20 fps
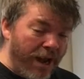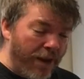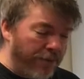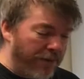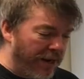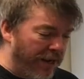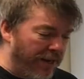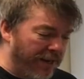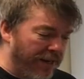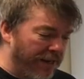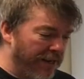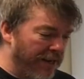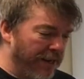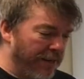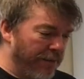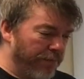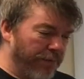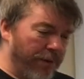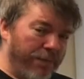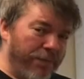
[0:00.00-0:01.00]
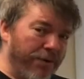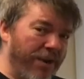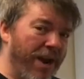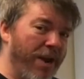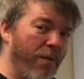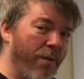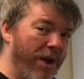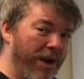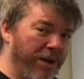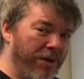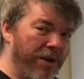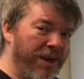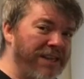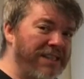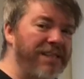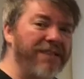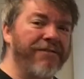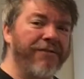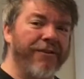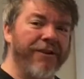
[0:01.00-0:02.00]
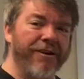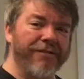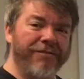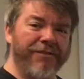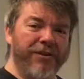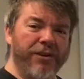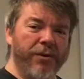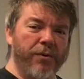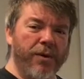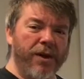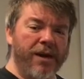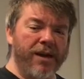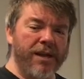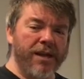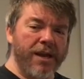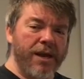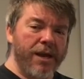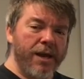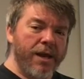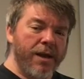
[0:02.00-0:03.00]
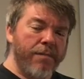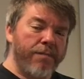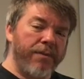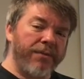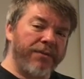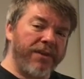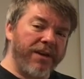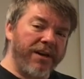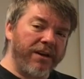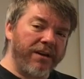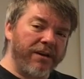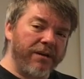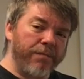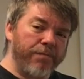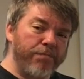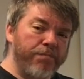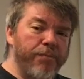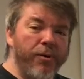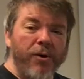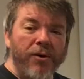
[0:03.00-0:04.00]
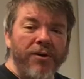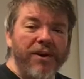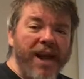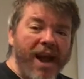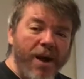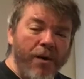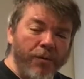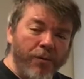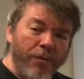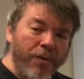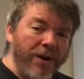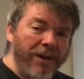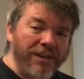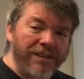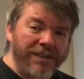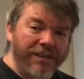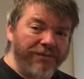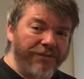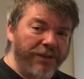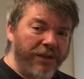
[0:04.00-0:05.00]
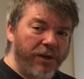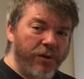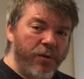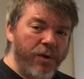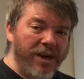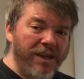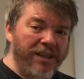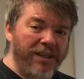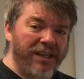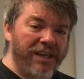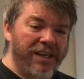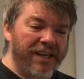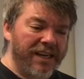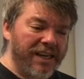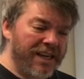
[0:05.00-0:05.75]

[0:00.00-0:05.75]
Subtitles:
I mean, people kind of went crazy for it for a little while, but then it burned out relatively quickly,